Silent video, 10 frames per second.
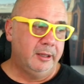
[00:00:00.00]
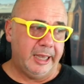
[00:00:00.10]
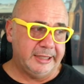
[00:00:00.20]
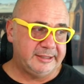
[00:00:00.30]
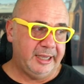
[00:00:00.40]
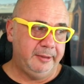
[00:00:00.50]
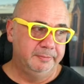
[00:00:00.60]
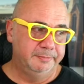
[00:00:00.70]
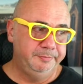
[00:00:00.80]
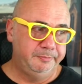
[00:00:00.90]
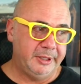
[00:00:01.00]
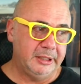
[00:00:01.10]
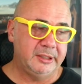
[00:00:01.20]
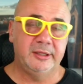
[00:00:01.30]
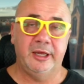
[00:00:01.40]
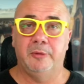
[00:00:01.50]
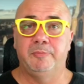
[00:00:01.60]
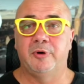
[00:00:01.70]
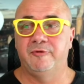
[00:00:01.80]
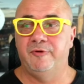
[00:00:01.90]
as they build their
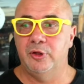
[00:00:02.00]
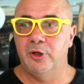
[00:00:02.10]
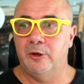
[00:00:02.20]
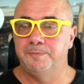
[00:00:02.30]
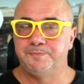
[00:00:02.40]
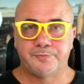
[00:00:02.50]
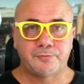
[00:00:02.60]
portfolio.